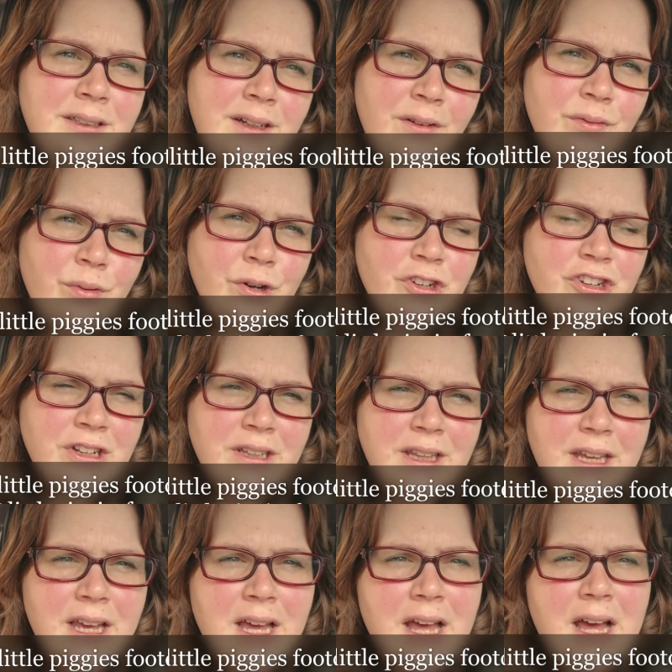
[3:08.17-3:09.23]

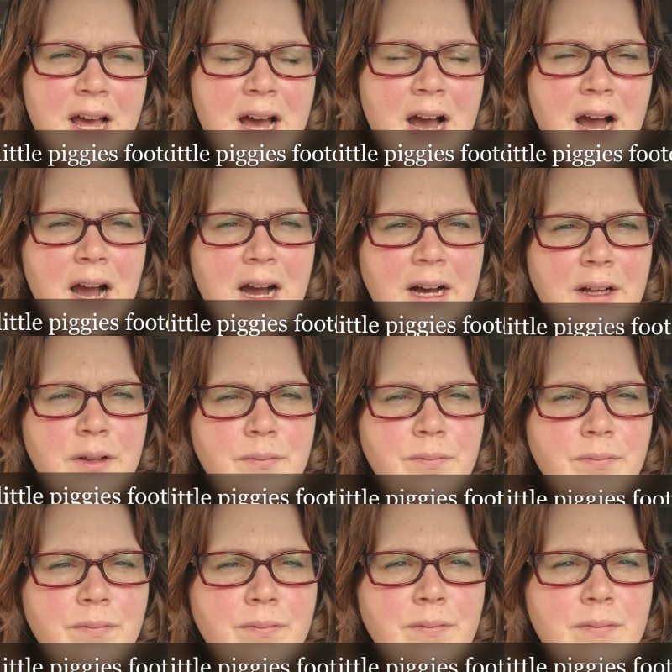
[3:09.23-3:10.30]
unfortunately.
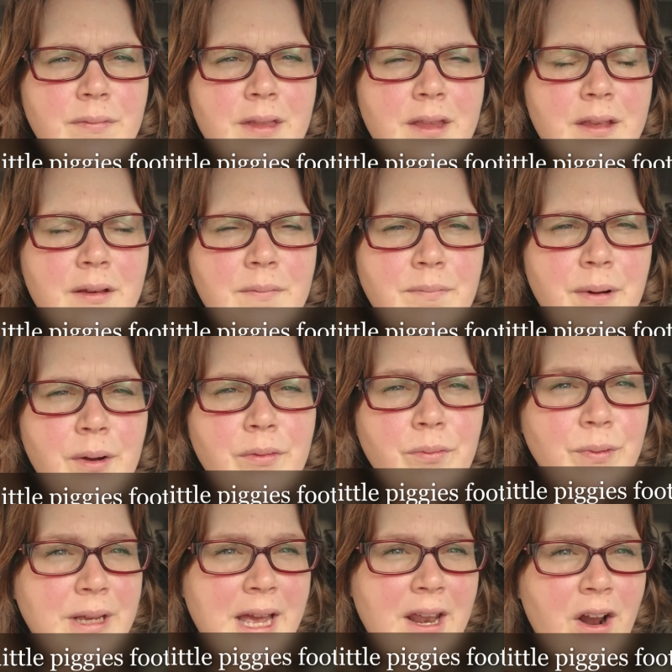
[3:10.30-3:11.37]
Um, but
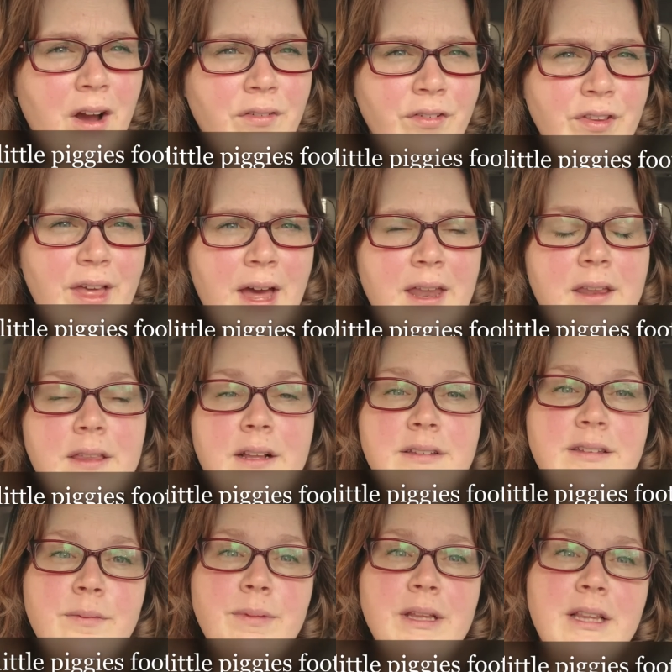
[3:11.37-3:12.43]
we can offer that, and that's
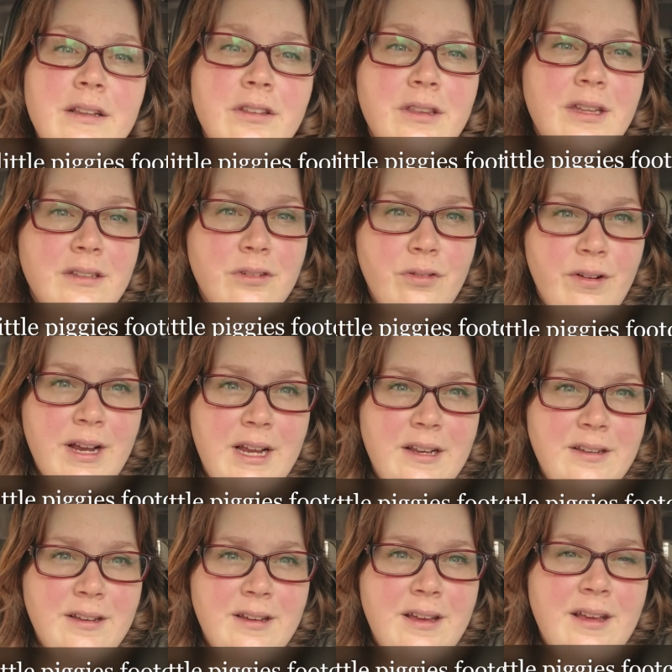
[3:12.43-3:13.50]
something that's that's
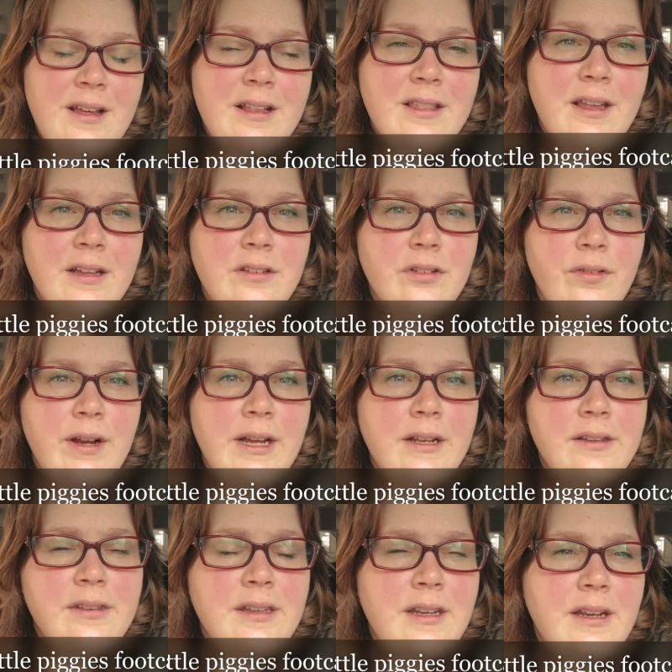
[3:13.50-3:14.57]
great. That's great.
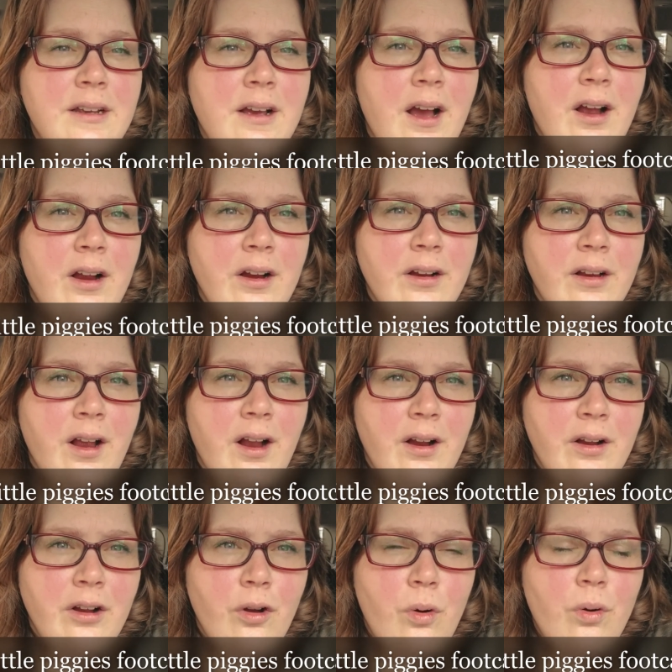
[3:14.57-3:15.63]
See, our
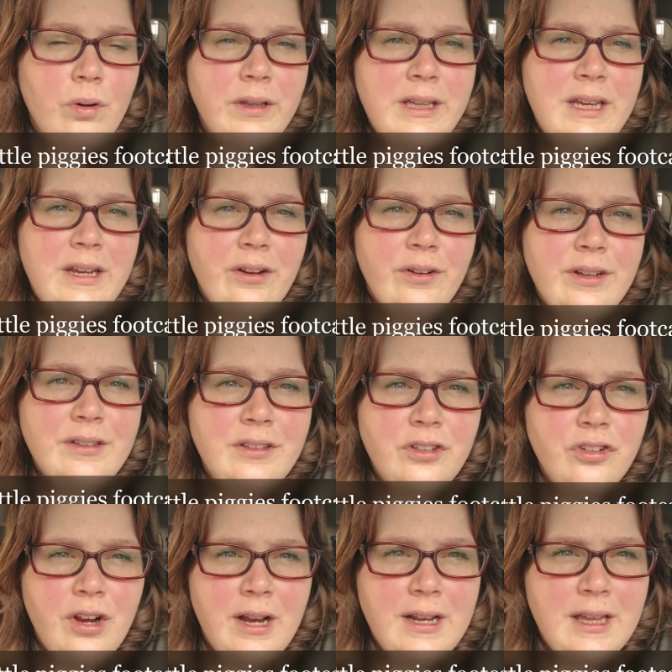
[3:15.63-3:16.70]
our goal here is to
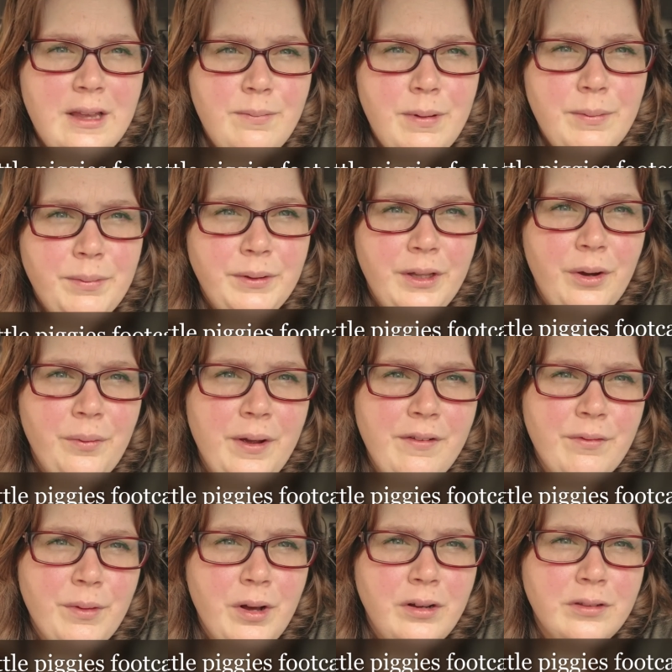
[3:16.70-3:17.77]
try to keep people away
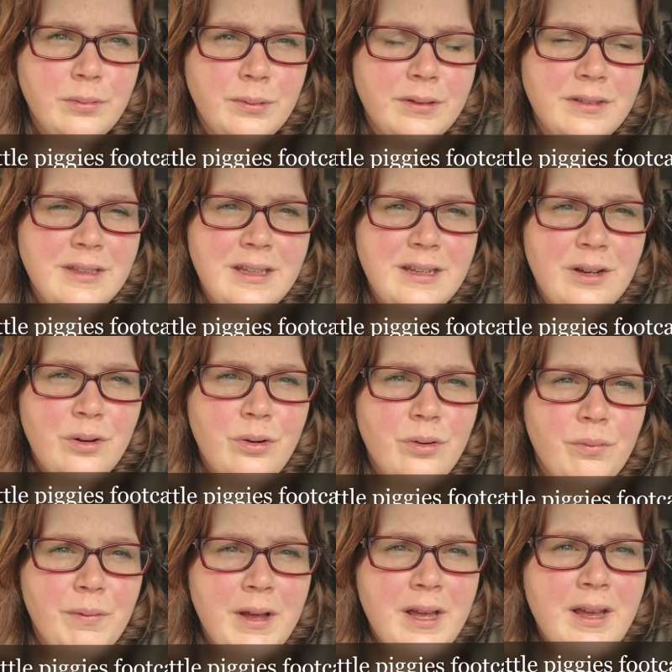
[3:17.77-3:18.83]
from the hospitals in
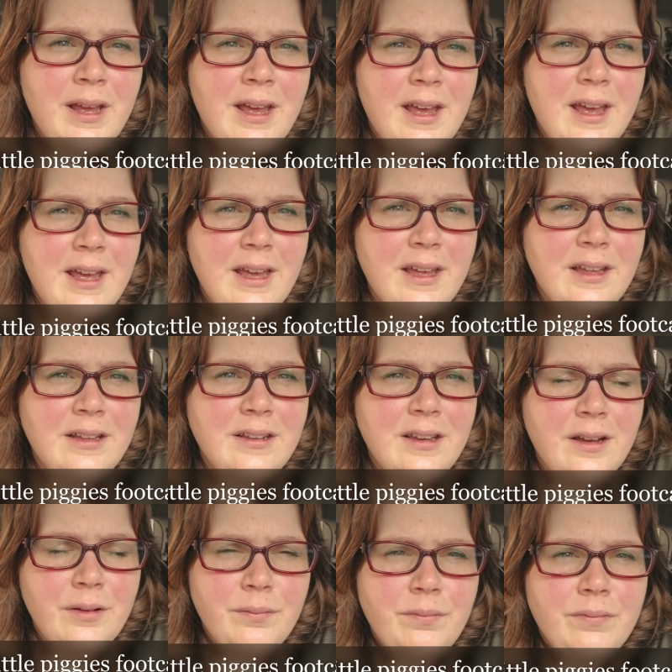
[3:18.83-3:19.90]
home, and
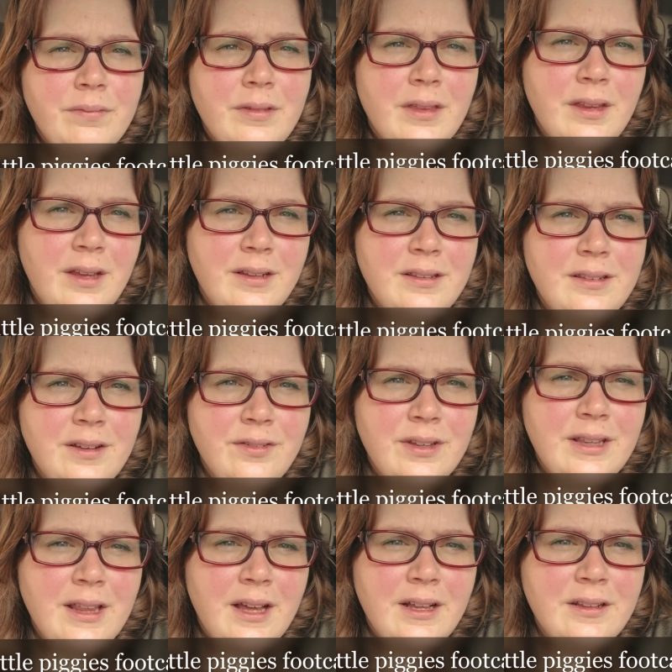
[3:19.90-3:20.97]
um, and stuff
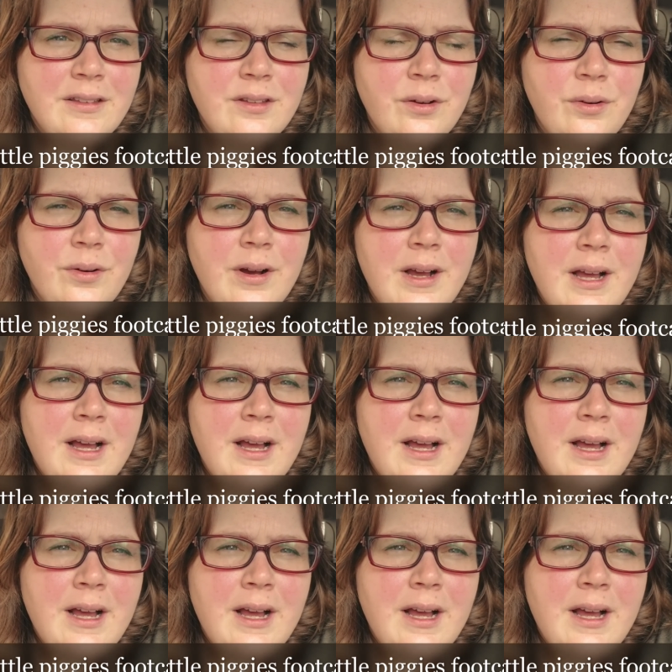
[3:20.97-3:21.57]
like that. So